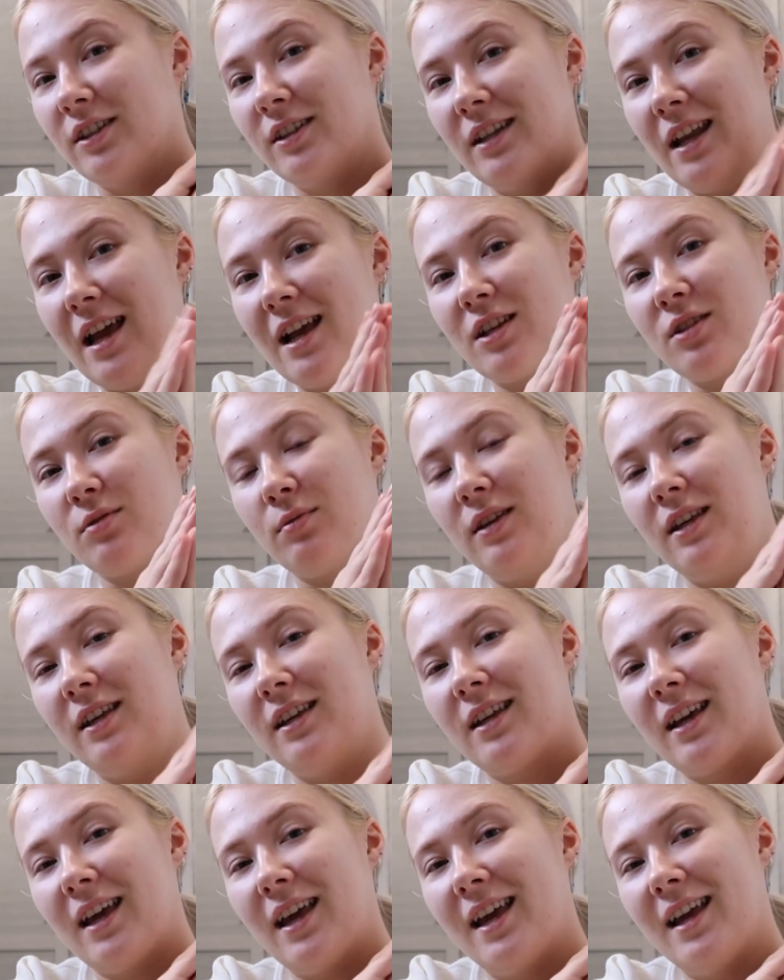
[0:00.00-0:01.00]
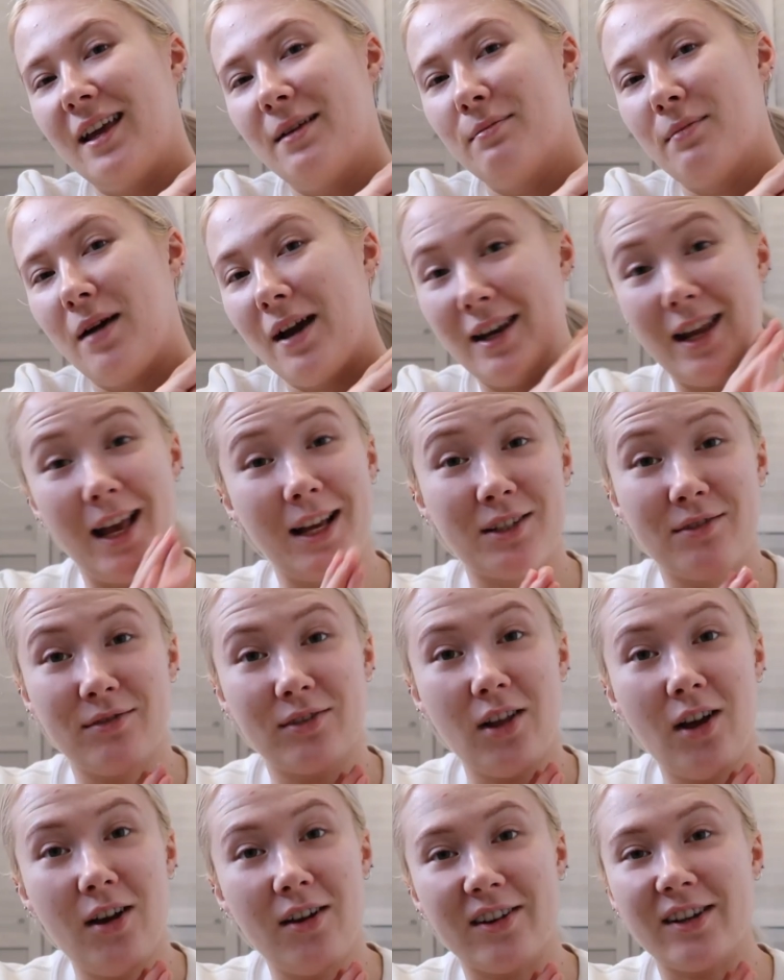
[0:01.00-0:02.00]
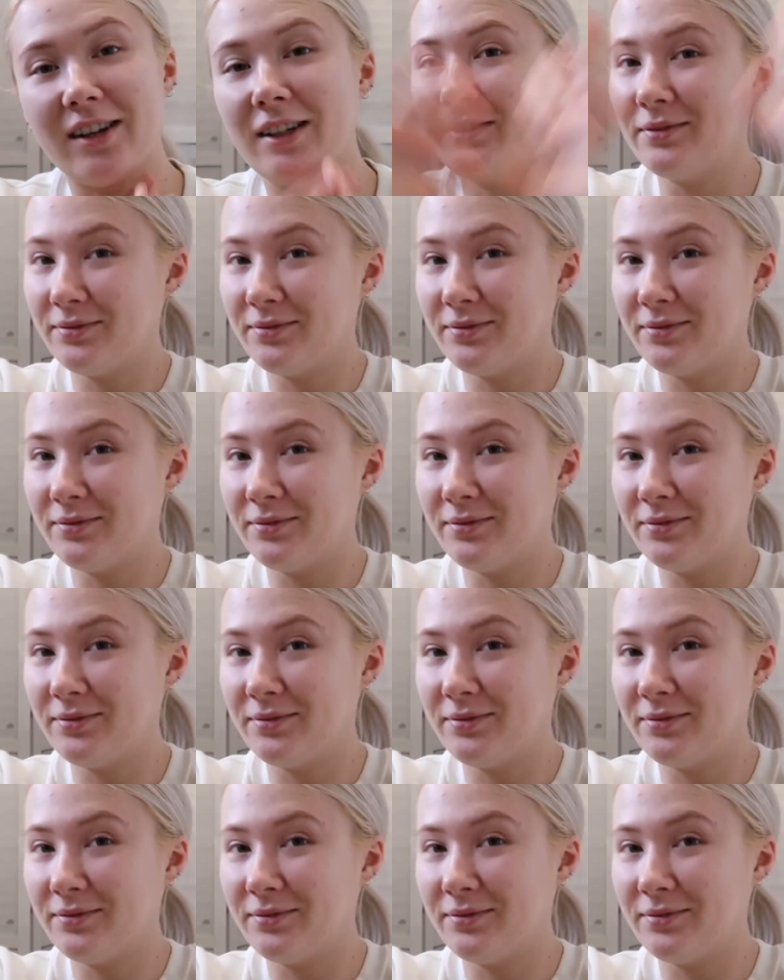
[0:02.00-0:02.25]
next week in my next vlog.